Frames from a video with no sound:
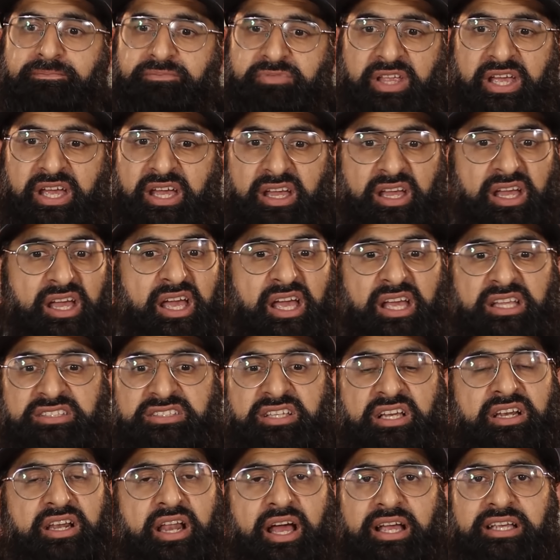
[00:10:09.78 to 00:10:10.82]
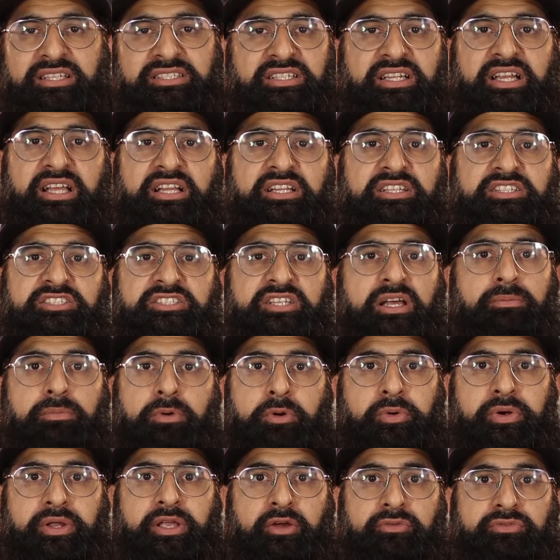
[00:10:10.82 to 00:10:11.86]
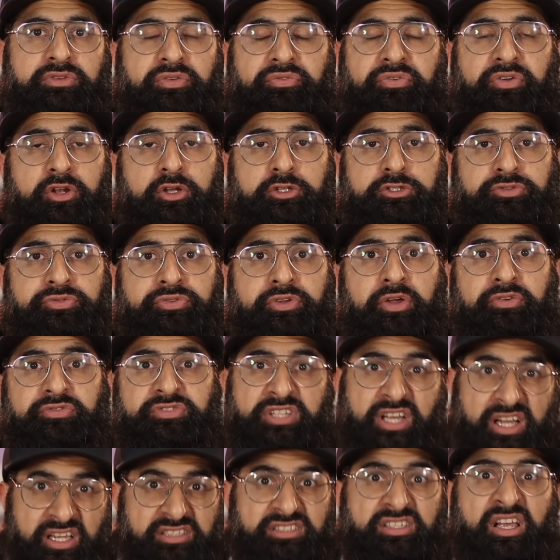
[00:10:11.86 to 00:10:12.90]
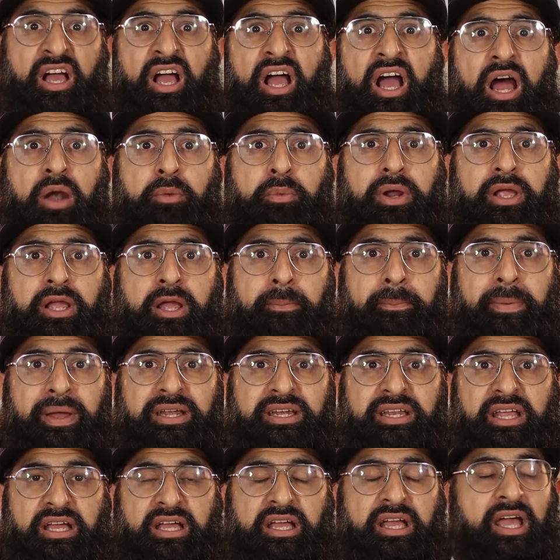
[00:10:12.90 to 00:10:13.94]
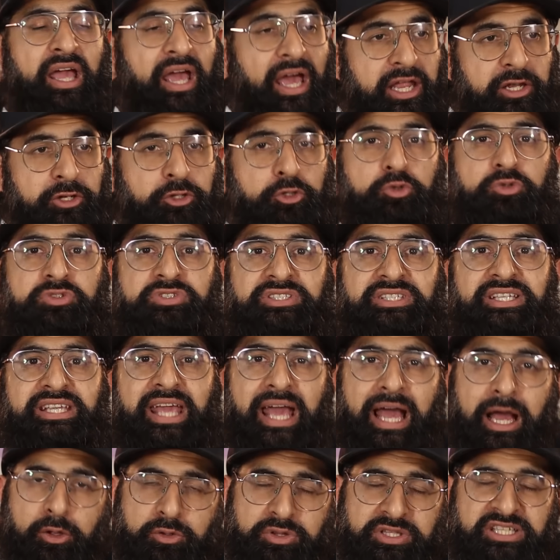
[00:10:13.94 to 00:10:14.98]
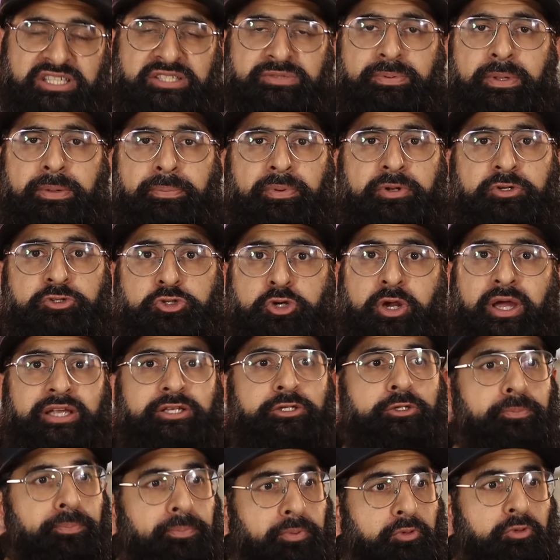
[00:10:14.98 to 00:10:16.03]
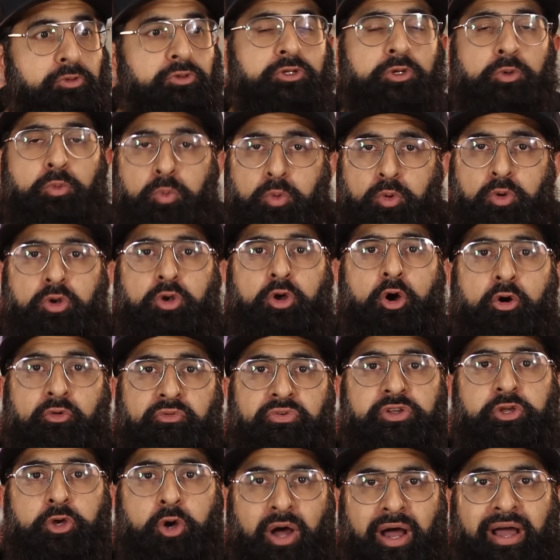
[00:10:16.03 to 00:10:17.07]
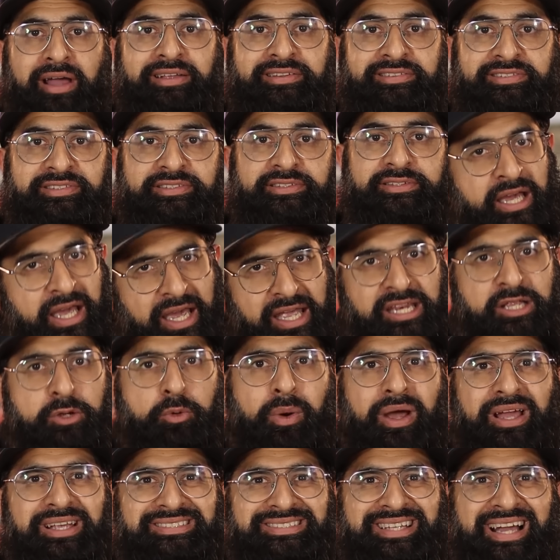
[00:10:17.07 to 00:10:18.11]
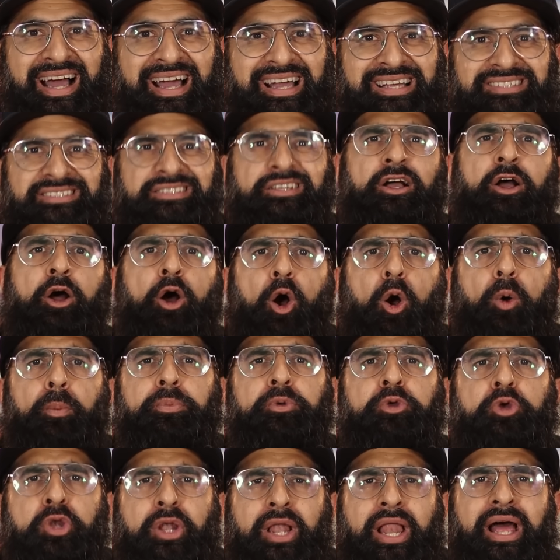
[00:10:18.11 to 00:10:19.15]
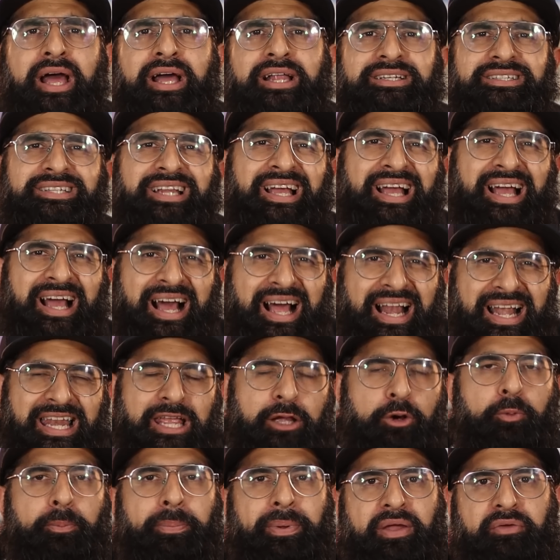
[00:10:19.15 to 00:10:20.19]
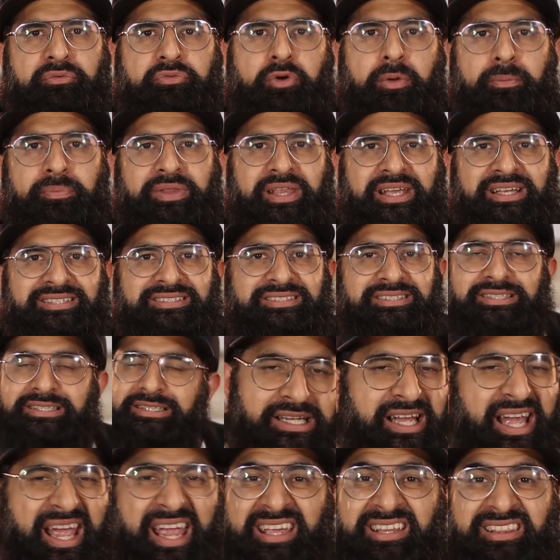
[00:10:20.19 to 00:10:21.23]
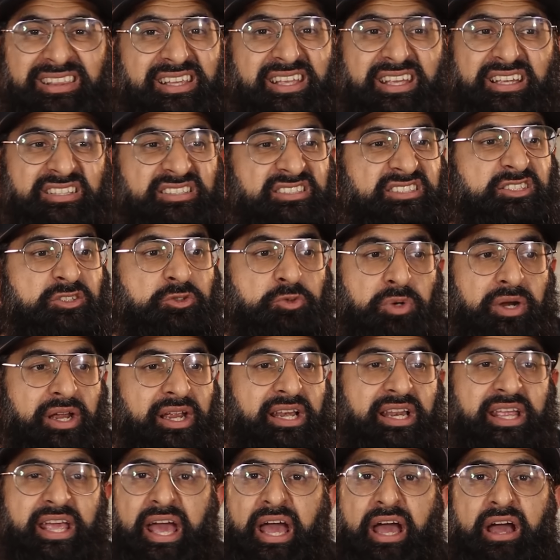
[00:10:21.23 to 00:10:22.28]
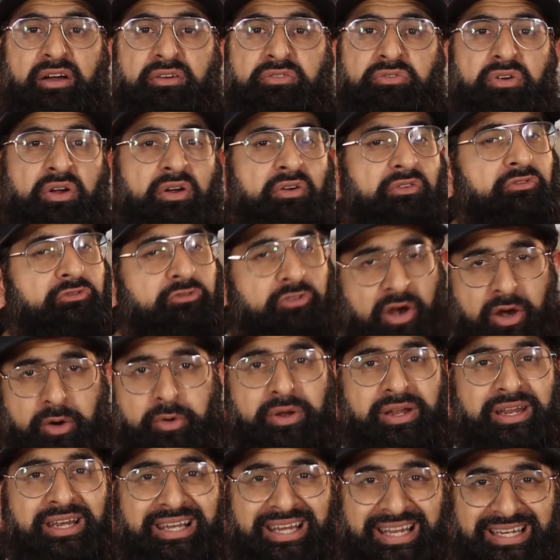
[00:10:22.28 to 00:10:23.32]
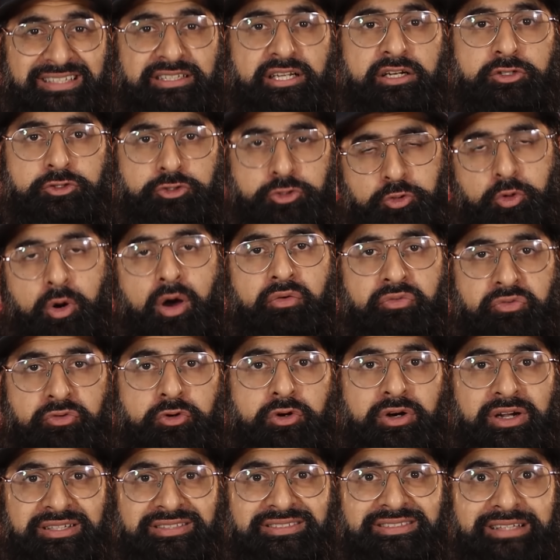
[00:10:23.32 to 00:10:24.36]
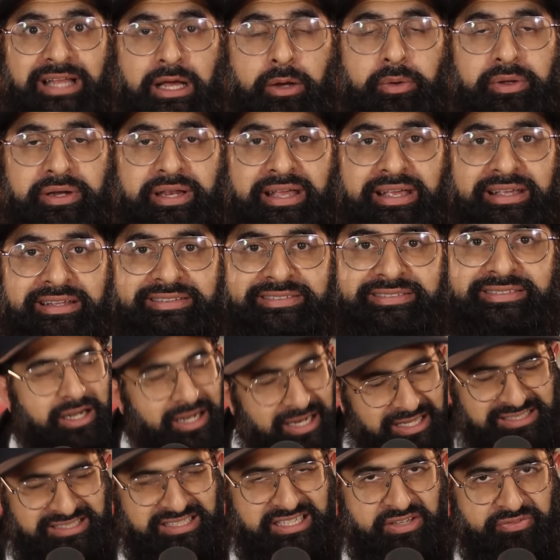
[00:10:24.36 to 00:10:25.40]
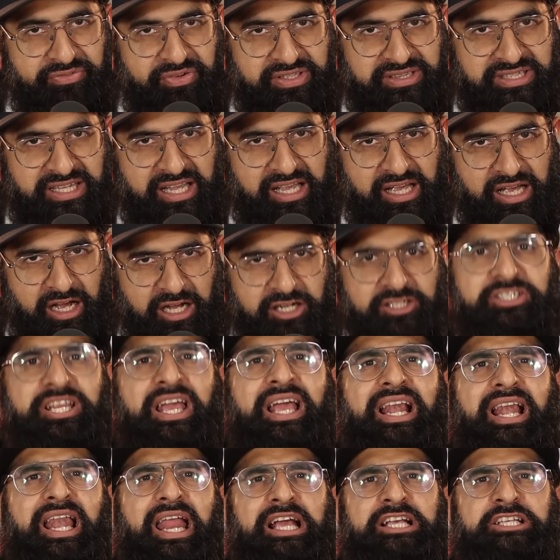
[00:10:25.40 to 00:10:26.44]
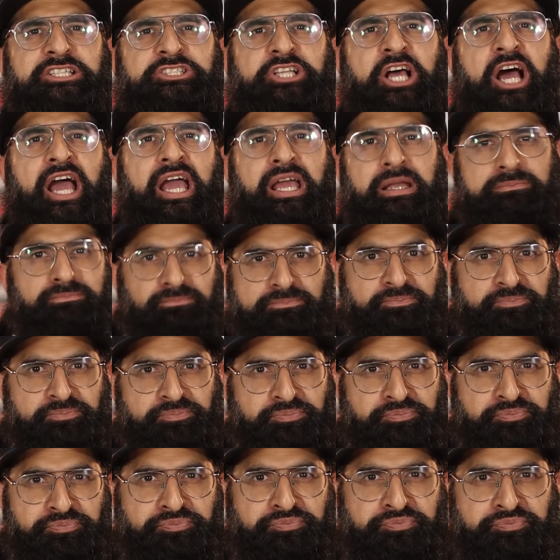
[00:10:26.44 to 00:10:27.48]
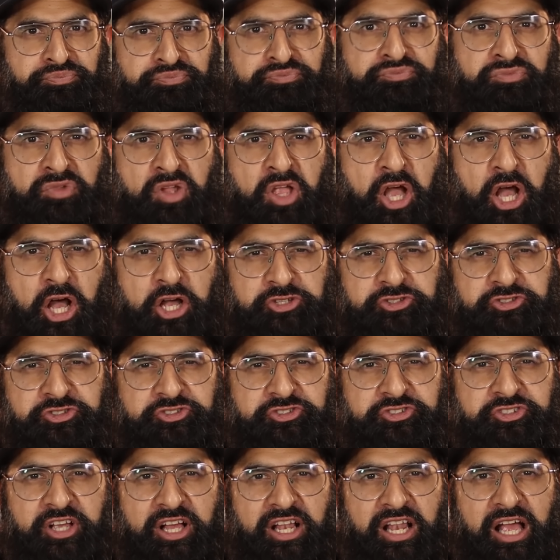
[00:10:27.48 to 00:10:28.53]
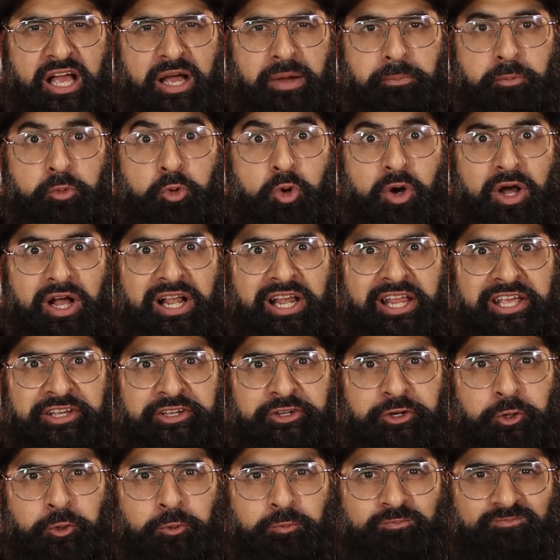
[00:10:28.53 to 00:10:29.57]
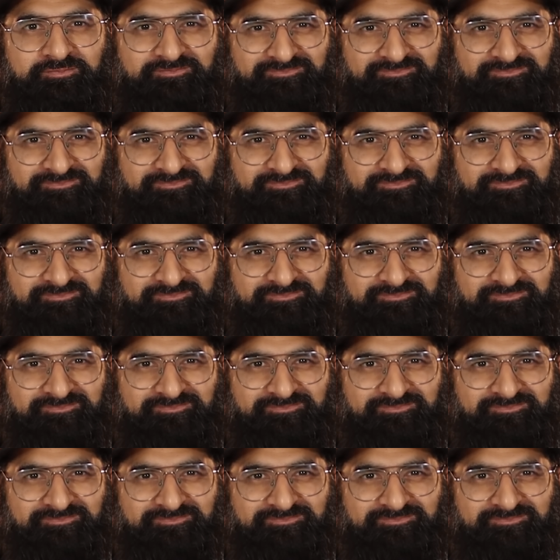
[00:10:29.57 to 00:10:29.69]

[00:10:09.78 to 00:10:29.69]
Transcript: Yeah, it's a nice little summary of the philosophy of science. I recommend it, and you'll see how these people try to pull the wool over your eyes. Anyways guys, hope you learnt a little bit from this. Atheists really have very little to offer us nowadays. Let's leave it there. Until next time. Assalamu alaikum.